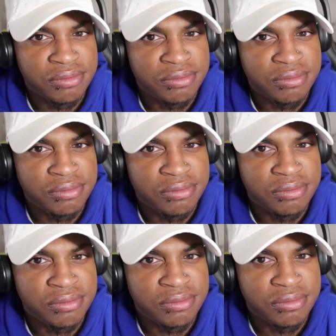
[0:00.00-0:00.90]

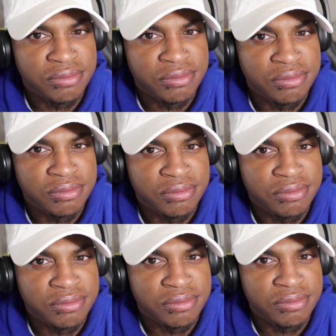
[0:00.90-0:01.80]

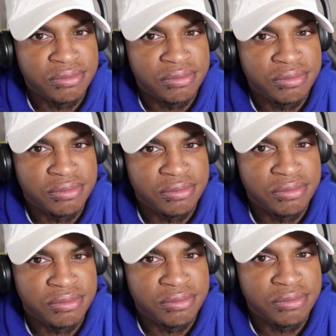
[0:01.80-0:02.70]

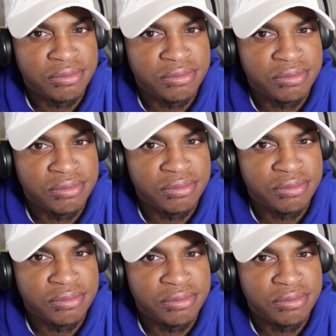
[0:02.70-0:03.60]

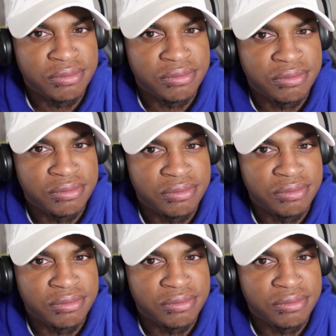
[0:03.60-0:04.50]

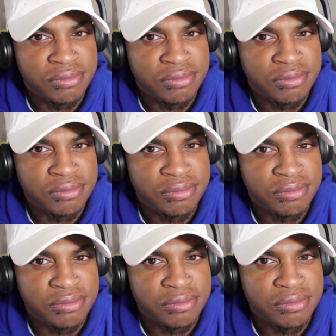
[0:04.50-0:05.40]

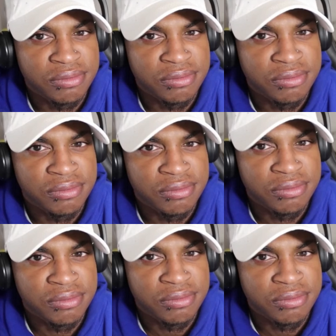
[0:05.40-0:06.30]

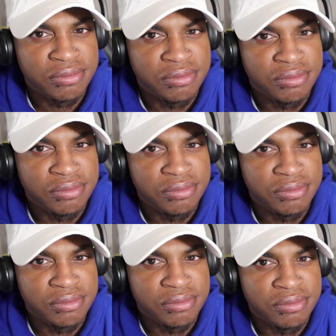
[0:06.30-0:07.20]

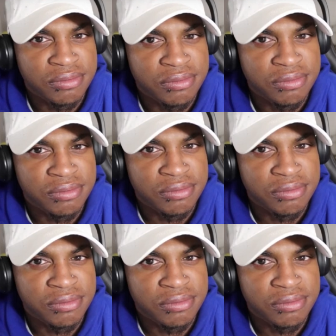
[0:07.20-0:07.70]
This person isn't speaking.